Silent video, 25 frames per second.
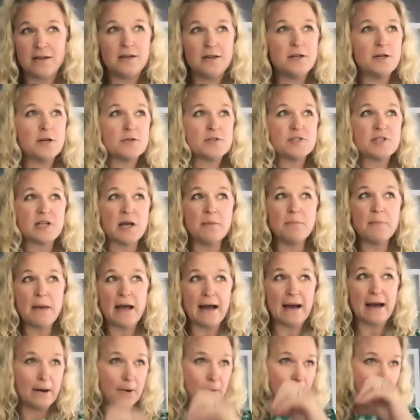You know,
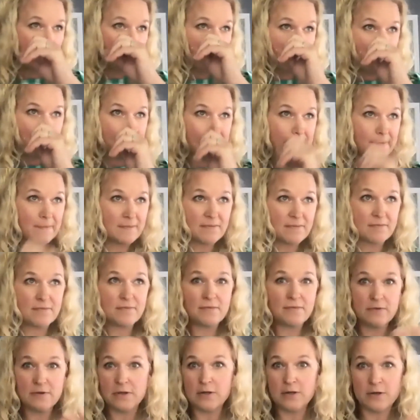somehow,
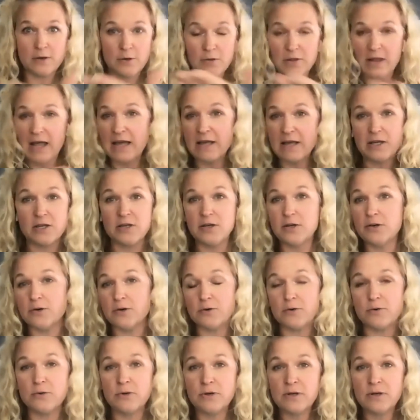you know, like
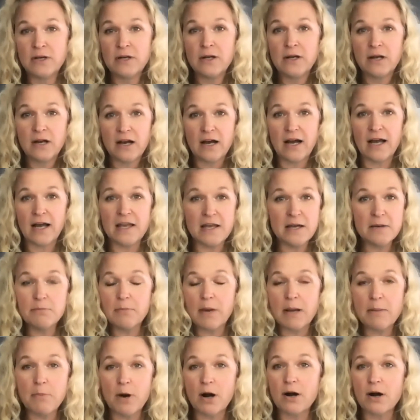you, I
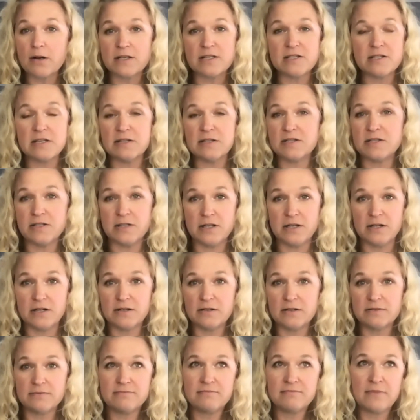hit my marks this
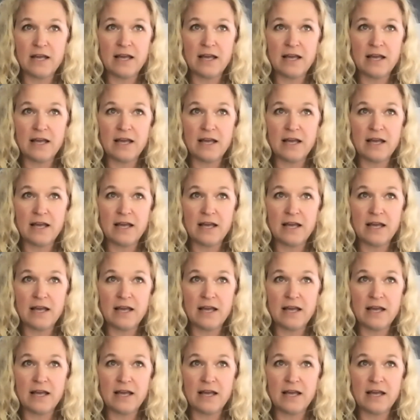year.